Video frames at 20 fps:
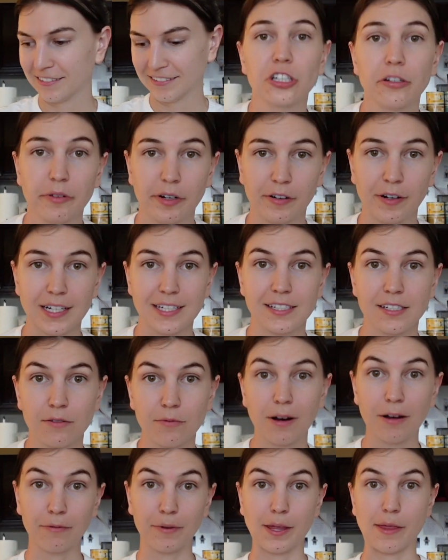She requested
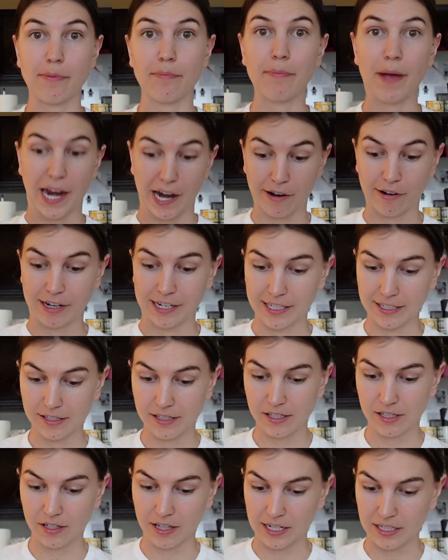one with berries,
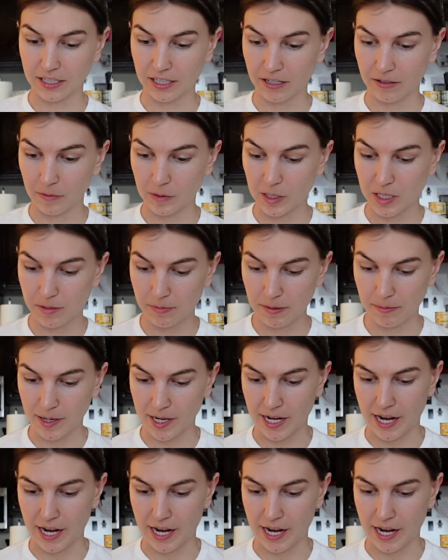so that's going to be my